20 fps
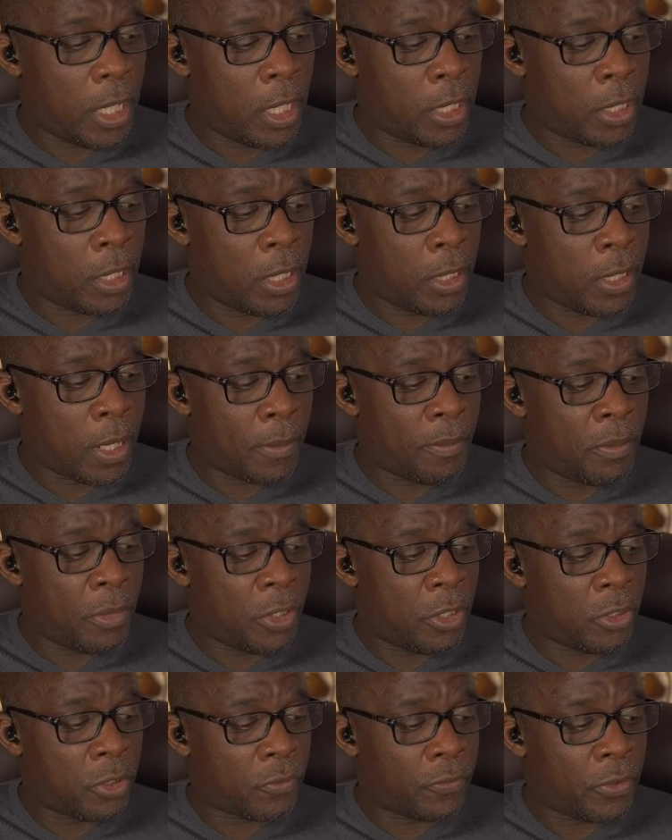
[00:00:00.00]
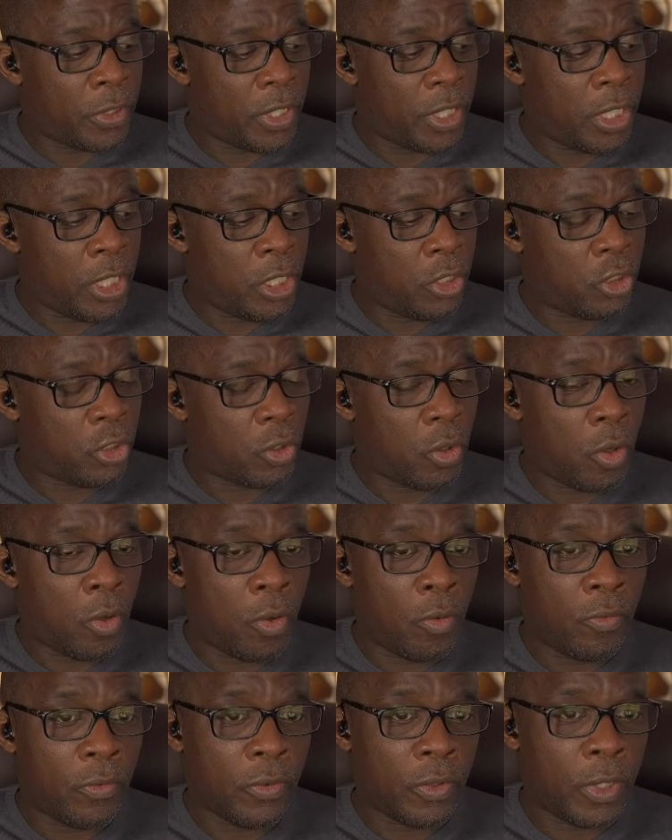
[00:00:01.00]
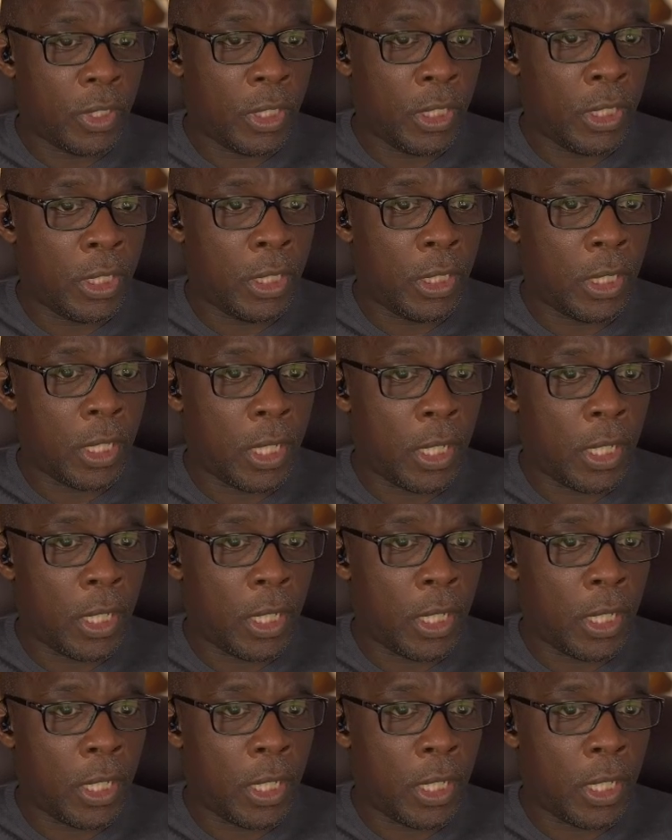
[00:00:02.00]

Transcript: the numbers for each of the